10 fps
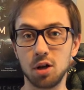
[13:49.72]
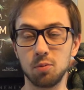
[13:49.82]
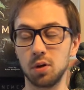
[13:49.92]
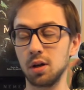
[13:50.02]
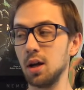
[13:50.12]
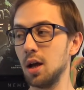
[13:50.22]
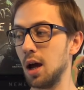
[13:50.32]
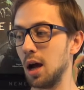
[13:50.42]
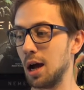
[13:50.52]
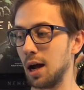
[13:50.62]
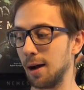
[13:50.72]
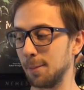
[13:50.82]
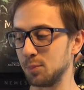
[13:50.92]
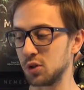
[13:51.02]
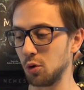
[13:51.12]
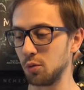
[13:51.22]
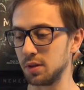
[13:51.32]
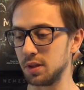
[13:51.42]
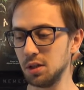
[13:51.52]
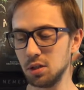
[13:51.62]
and artwork. Um, so
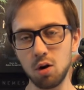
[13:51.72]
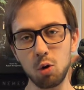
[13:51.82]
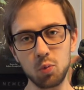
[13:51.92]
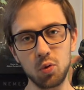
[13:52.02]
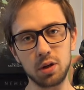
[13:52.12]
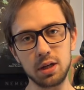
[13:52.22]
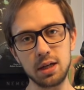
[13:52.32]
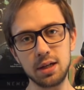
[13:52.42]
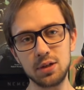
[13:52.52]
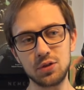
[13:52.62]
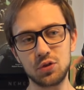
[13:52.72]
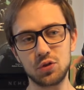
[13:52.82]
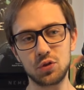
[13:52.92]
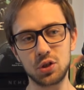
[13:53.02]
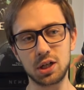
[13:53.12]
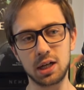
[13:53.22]
this artwork is